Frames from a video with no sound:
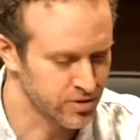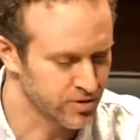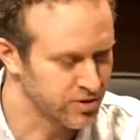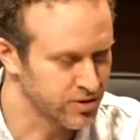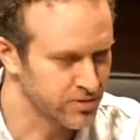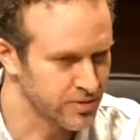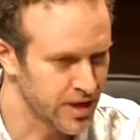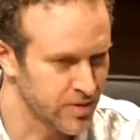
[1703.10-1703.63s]

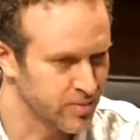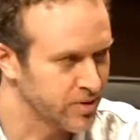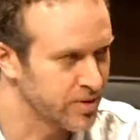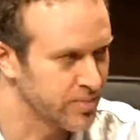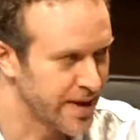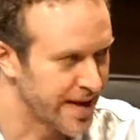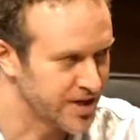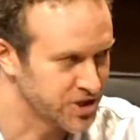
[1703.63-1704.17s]
learn how to play
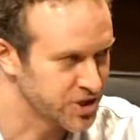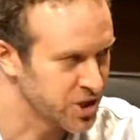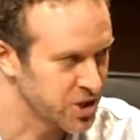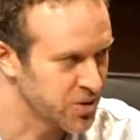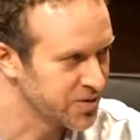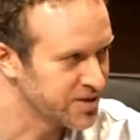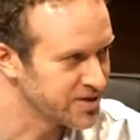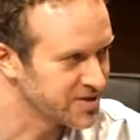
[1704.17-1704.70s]

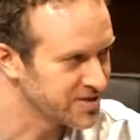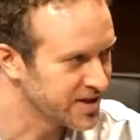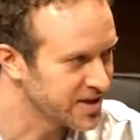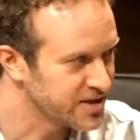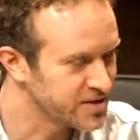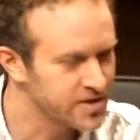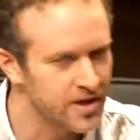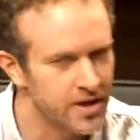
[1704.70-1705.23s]
banjo and these
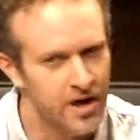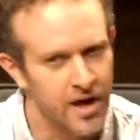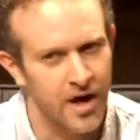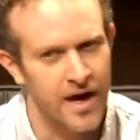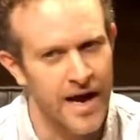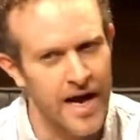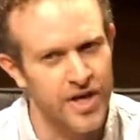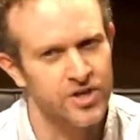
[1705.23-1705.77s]
things
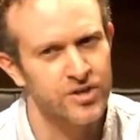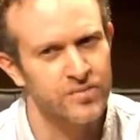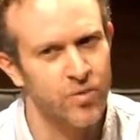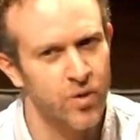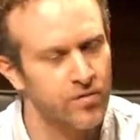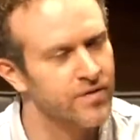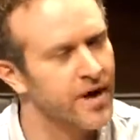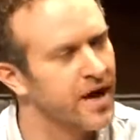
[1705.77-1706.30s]
are actually
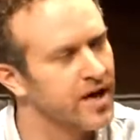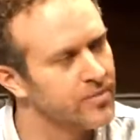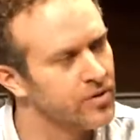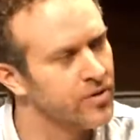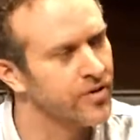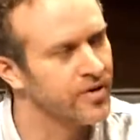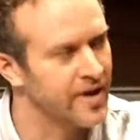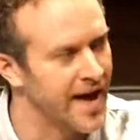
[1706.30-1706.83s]
more valuable
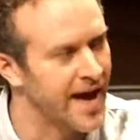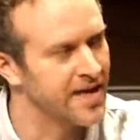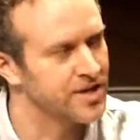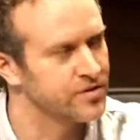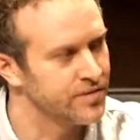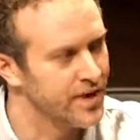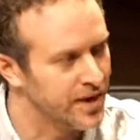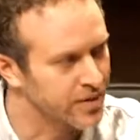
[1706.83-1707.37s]
than the cash
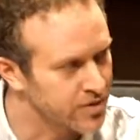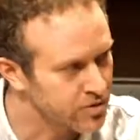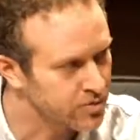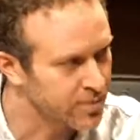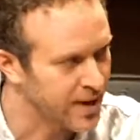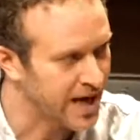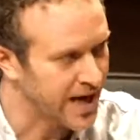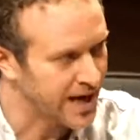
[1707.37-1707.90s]
value
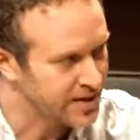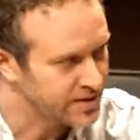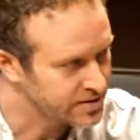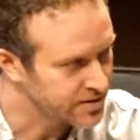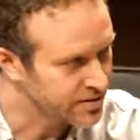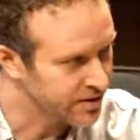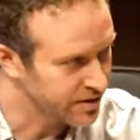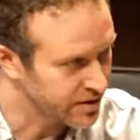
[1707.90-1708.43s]
behind
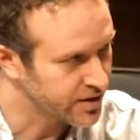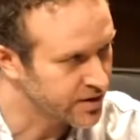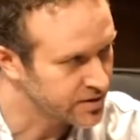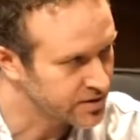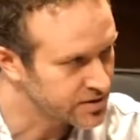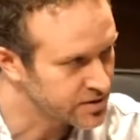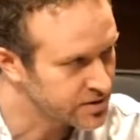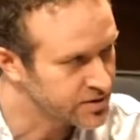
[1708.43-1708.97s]
the things.